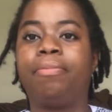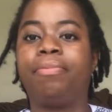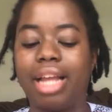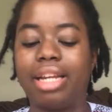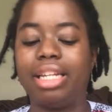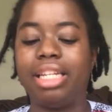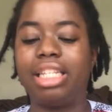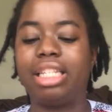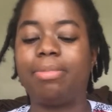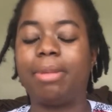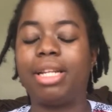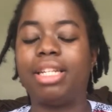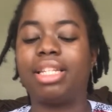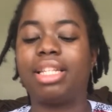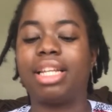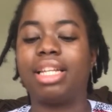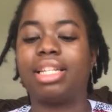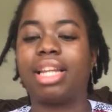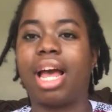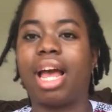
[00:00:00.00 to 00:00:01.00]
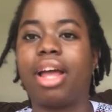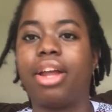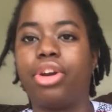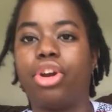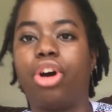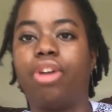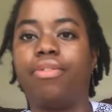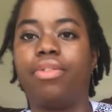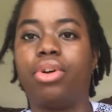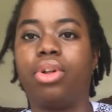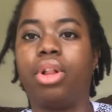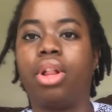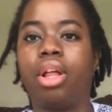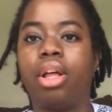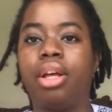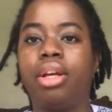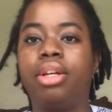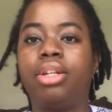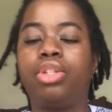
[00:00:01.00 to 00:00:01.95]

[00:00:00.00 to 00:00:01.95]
And he spends the entire novel